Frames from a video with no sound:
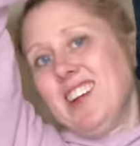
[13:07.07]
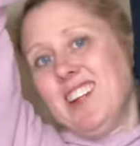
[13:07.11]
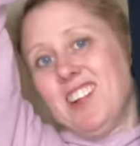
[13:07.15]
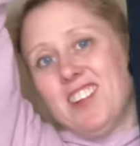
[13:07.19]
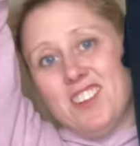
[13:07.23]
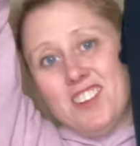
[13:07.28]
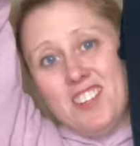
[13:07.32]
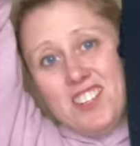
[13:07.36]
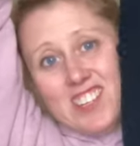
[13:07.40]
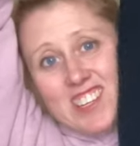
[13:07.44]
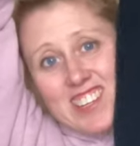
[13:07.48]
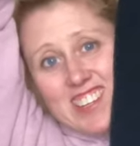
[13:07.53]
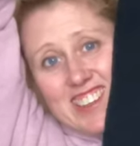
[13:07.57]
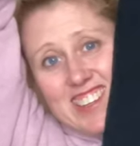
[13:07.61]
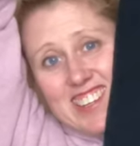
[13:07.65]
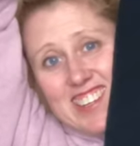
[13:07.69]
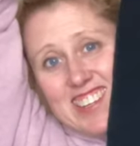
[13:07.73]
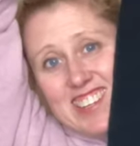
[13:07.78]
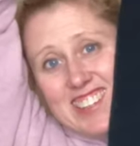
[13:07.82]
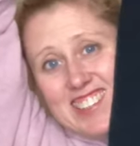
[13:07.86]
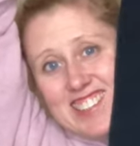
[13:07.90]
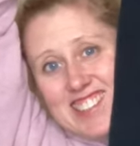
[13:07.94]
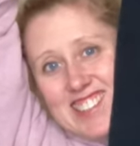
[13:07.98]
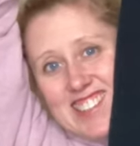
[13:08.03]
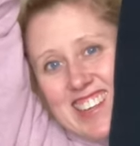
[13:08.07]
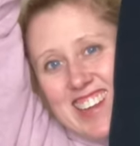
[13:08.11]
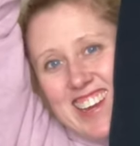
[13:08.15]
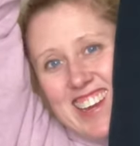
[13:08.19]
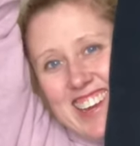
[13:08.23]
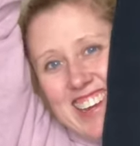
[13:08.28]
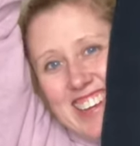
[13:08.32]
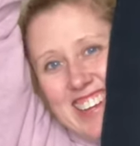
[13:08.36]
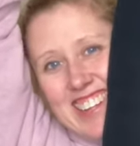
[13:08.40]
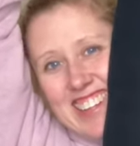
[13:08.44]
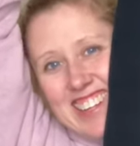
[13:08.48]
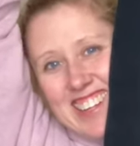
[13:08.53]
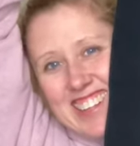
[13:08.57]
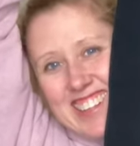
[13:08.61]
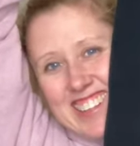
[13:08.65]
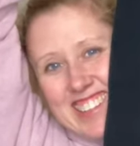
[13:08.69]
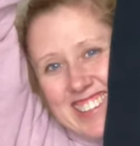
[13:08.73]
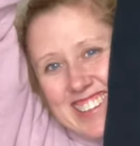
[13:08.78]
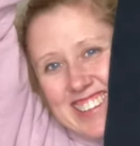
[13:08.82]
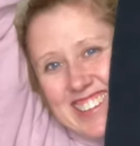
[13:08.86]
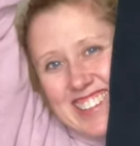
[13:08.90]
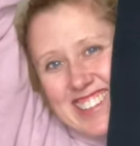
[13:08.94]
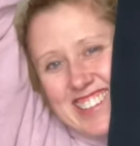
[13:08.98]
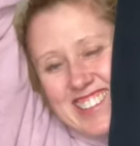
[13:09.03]
look at this.
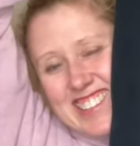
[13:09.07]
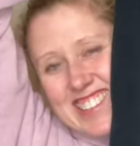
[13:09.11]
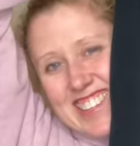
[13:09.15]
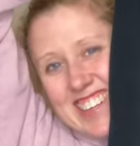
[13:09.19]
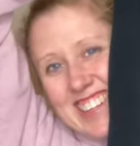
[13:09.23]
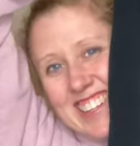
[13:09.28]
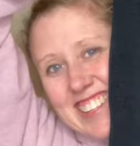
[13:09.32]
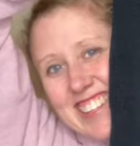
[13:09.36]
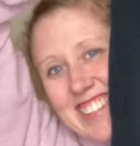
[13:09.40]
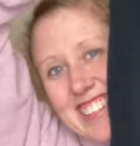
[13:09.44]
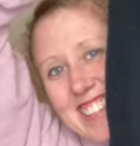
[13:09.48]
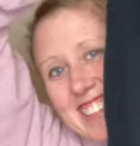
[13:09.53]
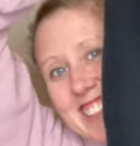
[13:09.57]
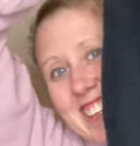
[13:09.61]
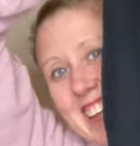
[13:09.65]
It's like a little